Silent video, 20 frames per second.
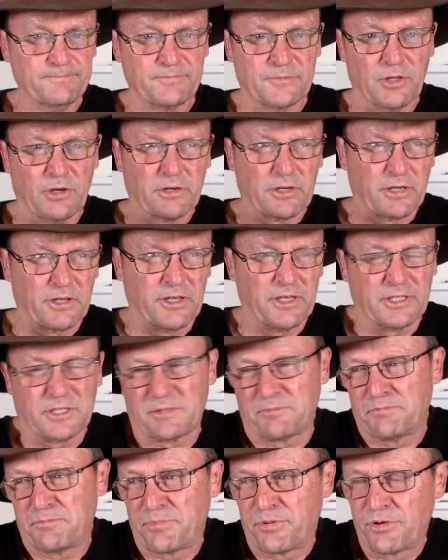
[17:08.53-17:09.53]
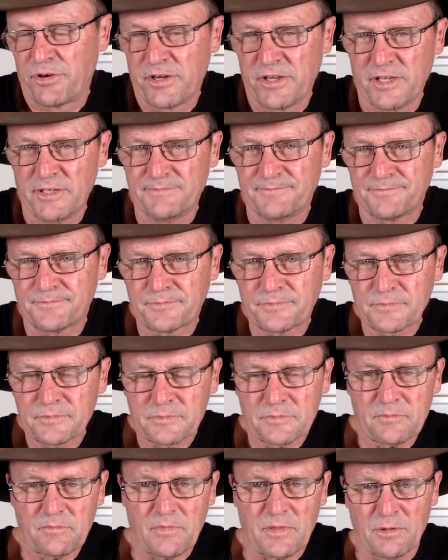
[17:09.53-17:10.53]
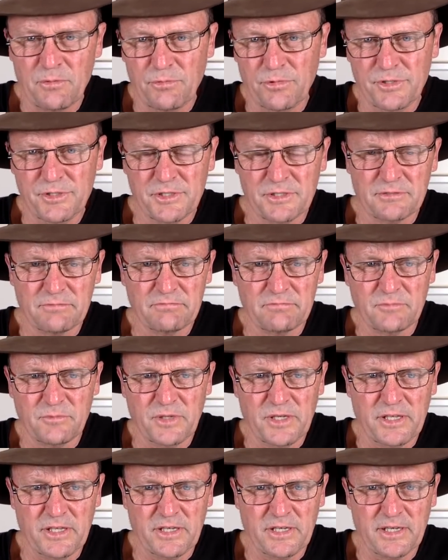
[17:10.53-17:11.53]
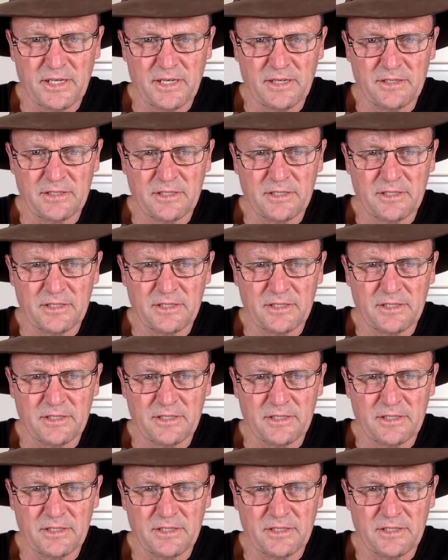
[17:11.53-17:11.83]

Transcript: Like I think it's pre what is it where the uh,